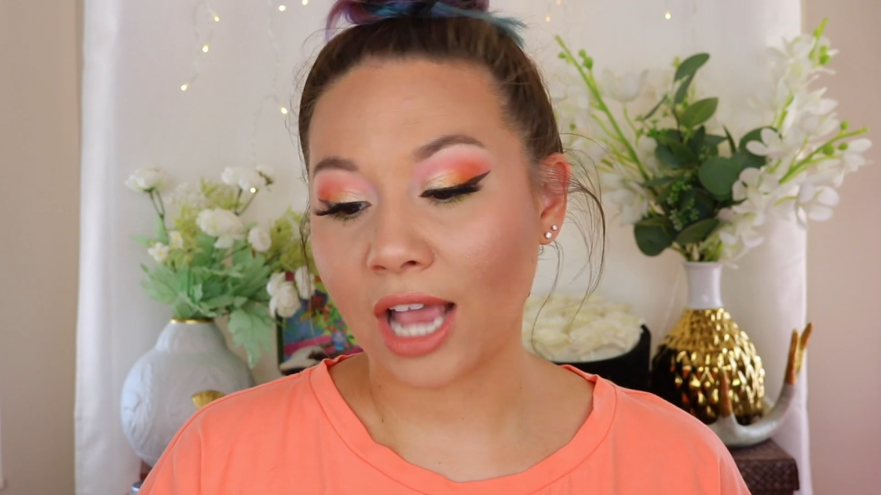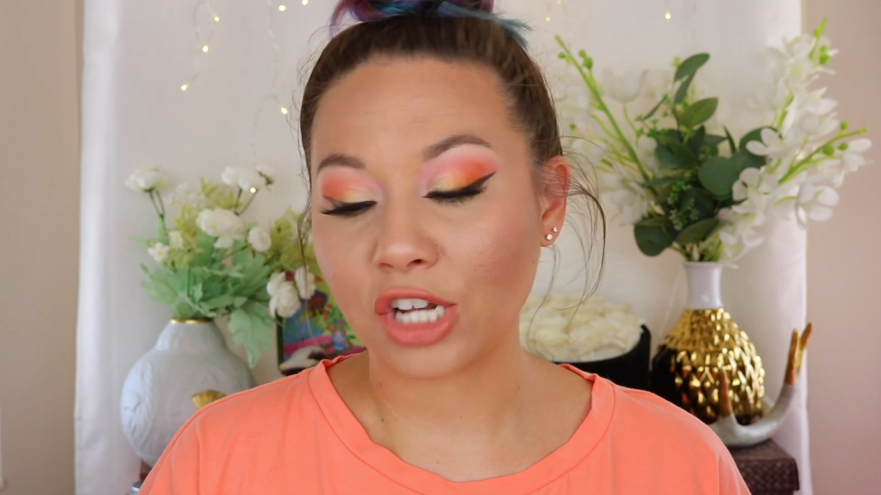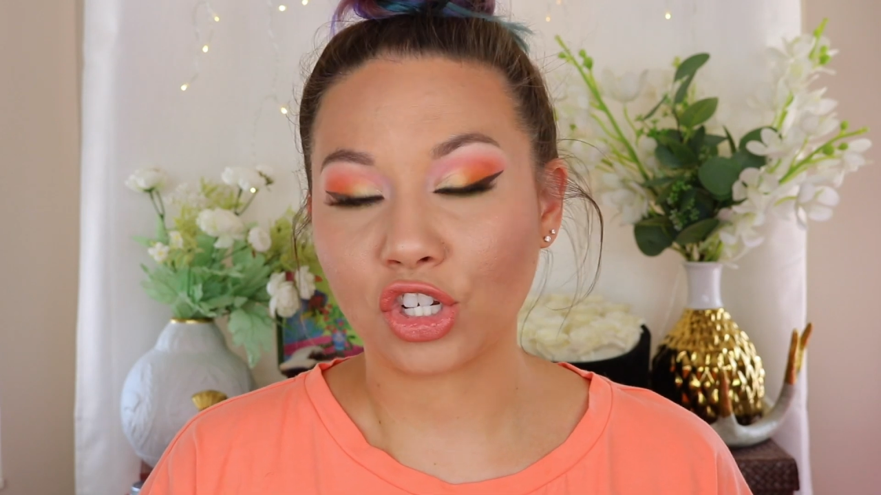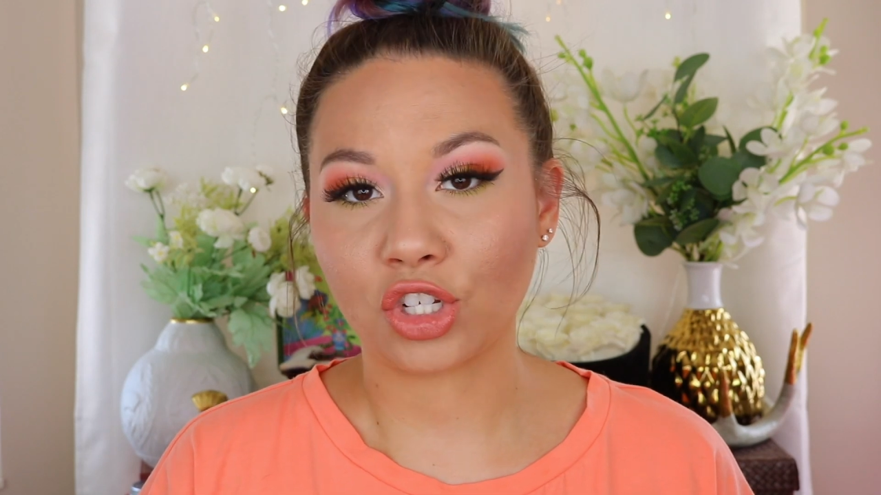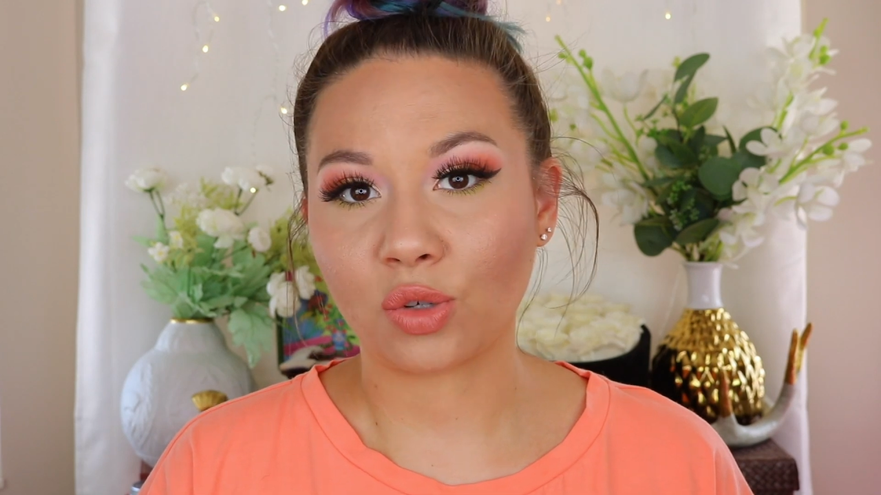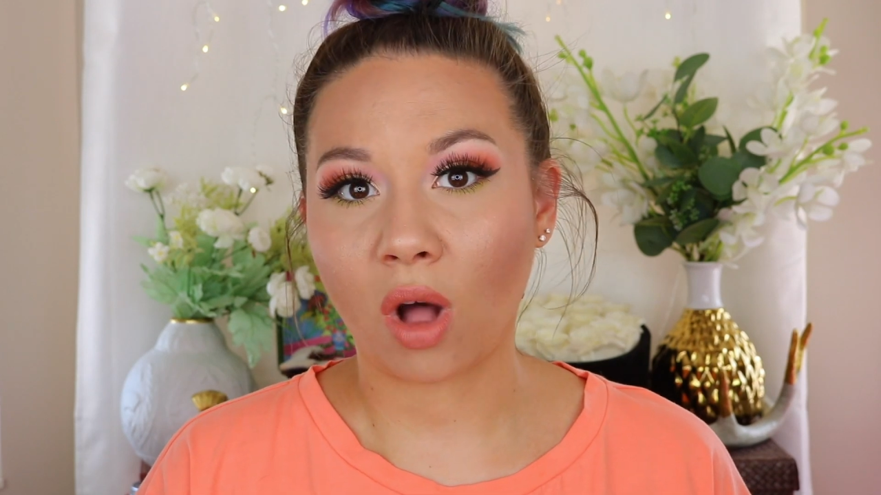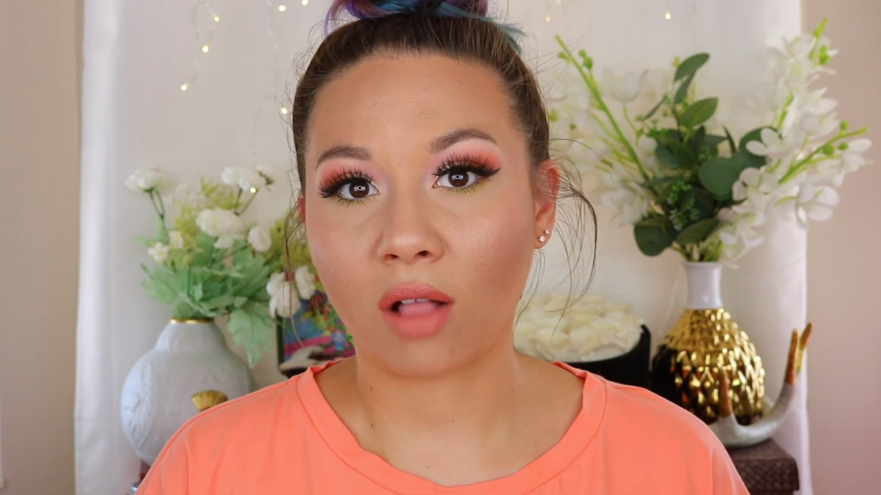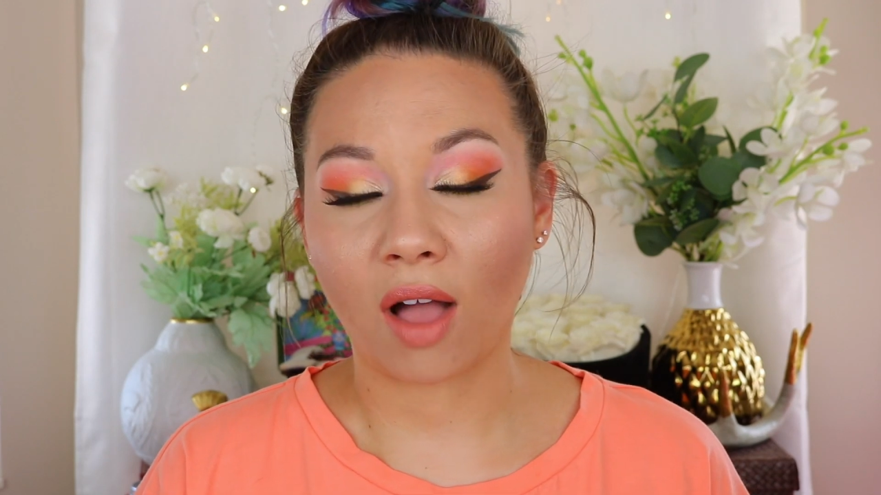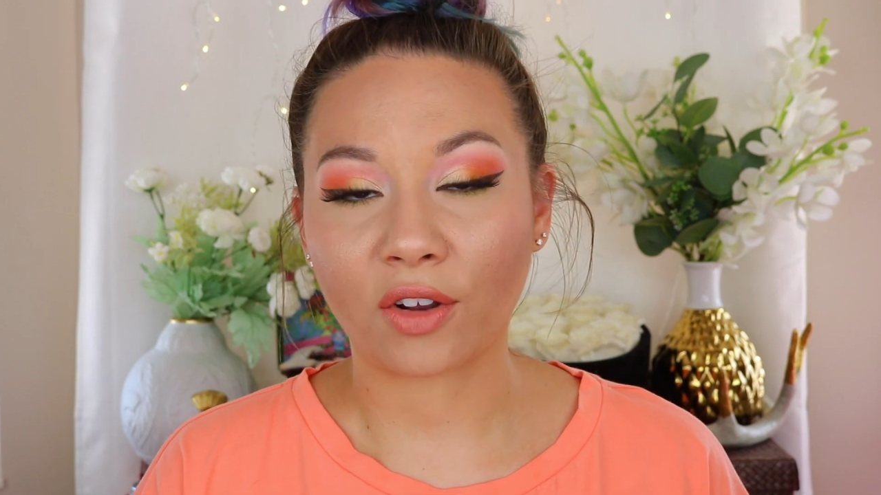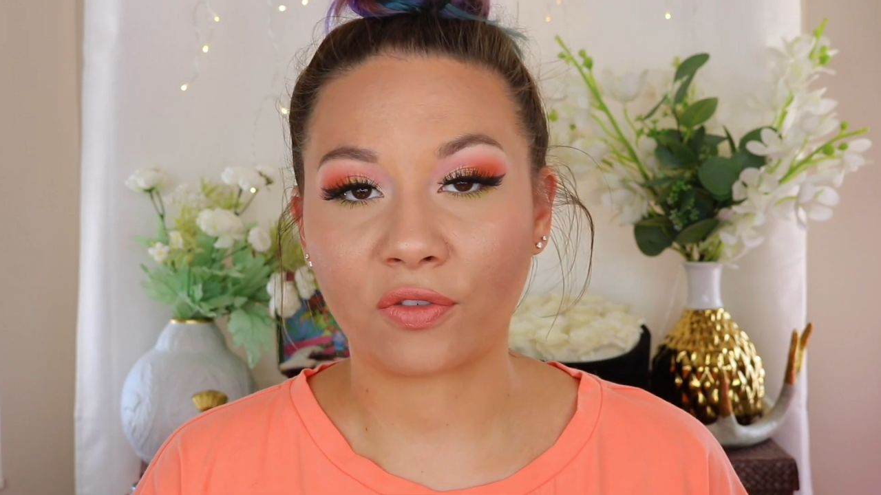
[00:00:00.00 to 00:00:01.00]
I do
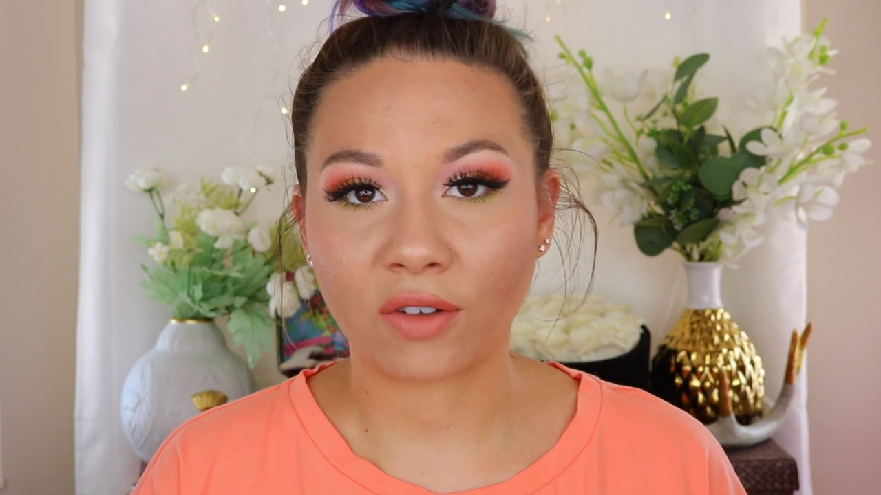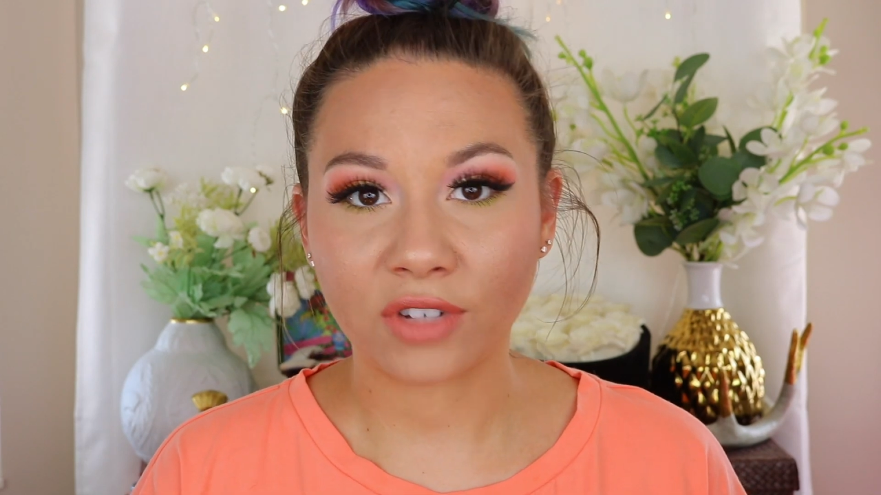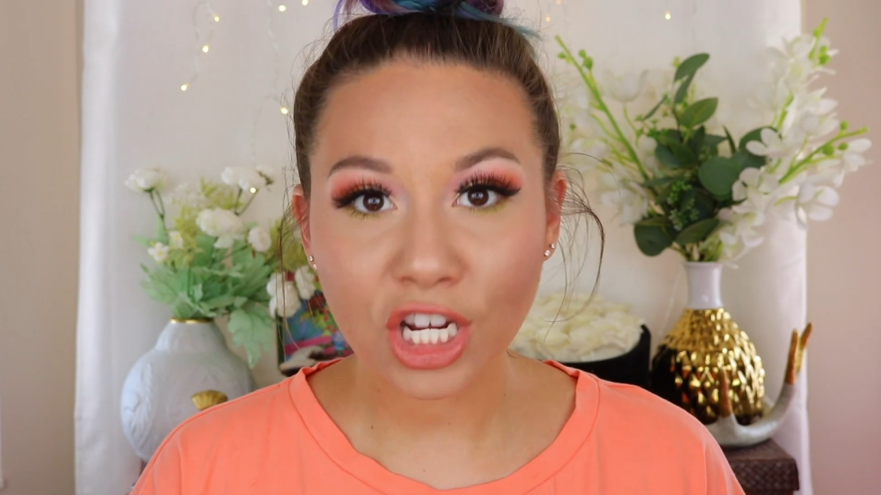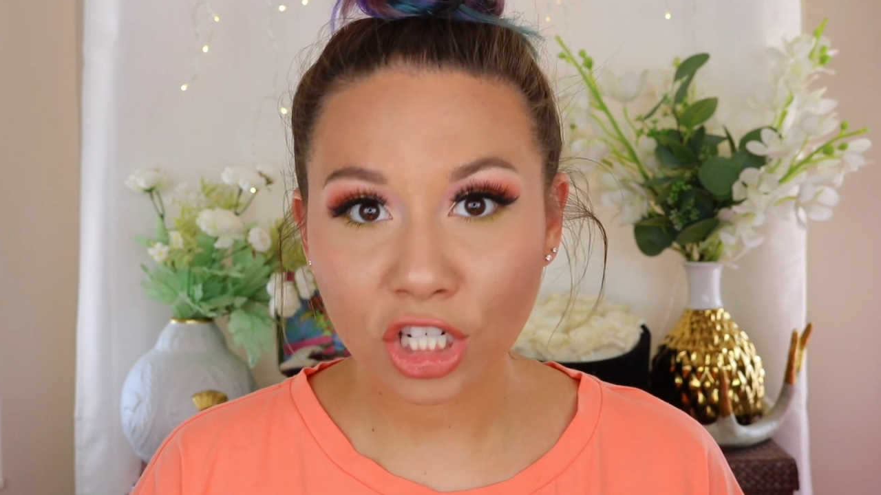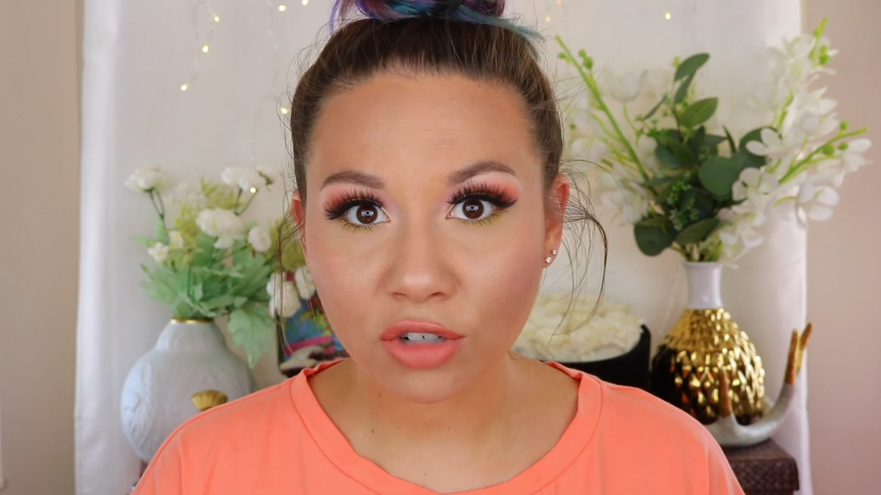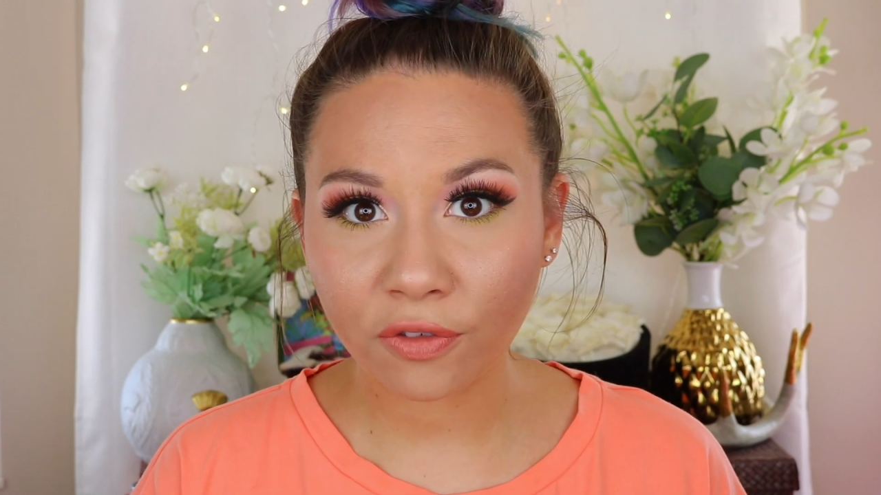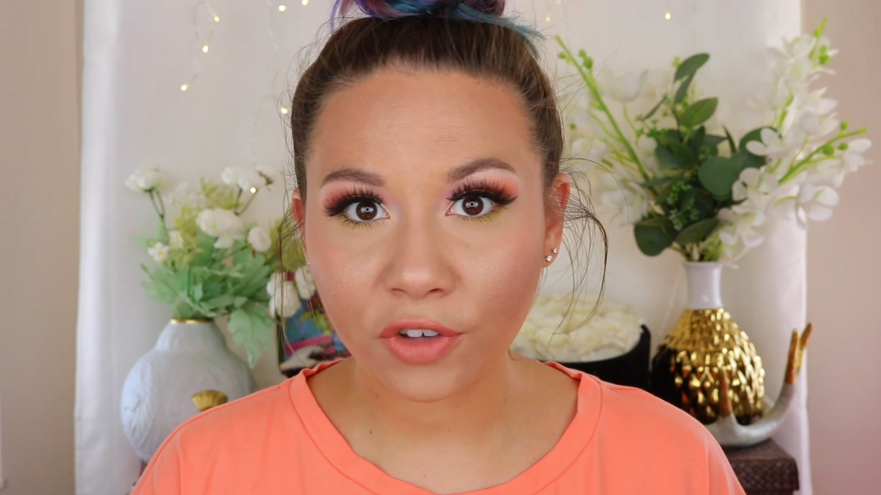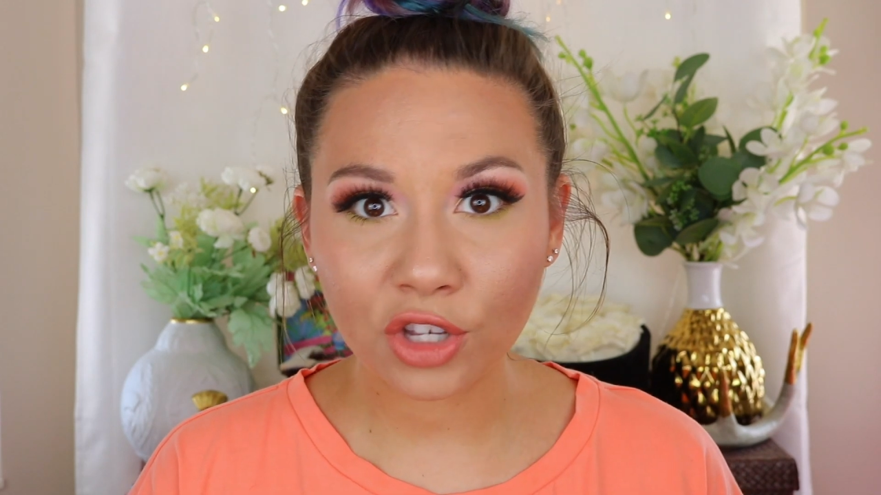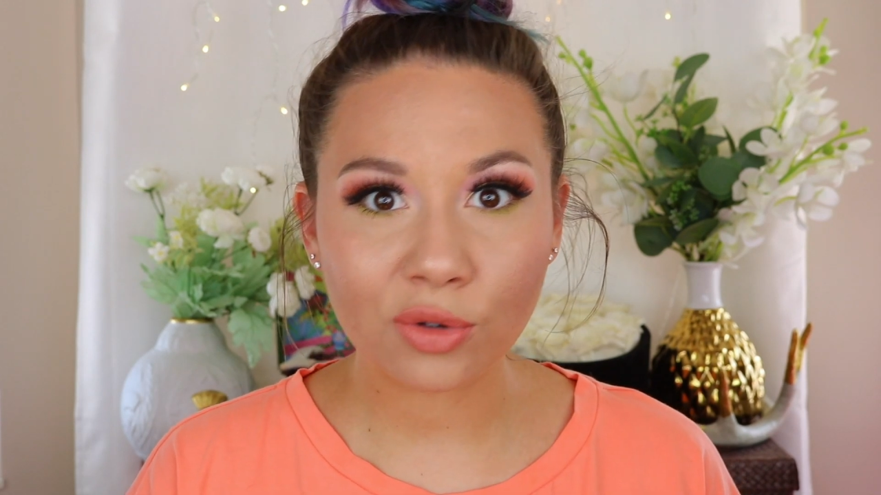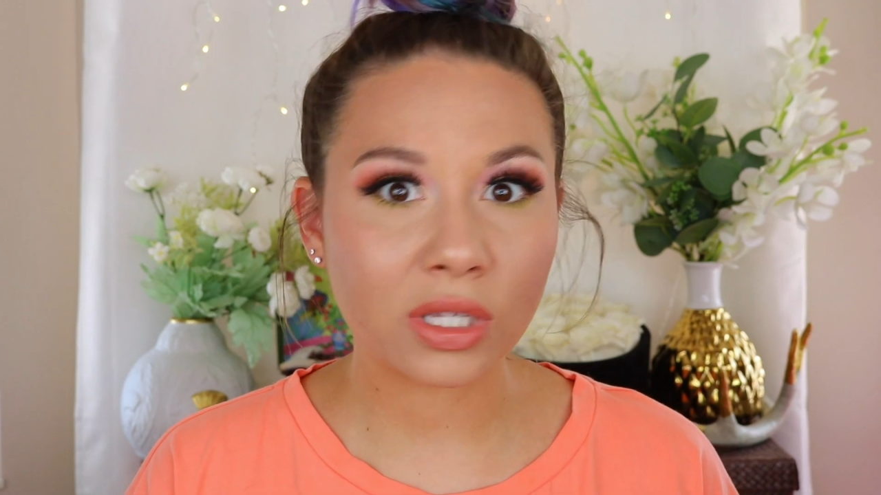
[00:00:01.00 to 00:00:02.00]
a lot of foundation
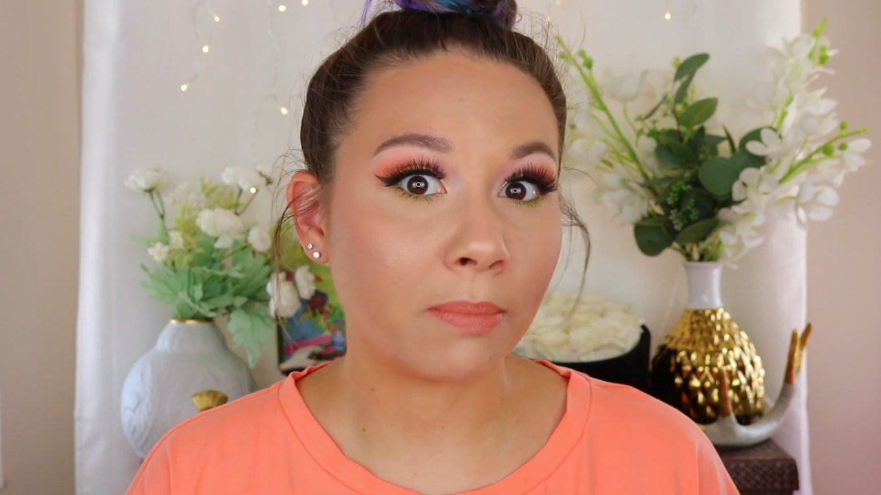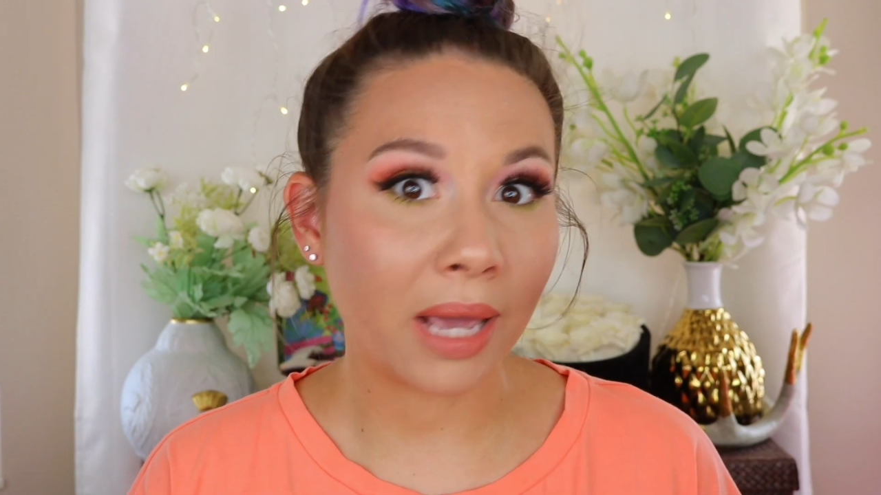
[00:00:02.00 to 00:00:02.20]
reviews,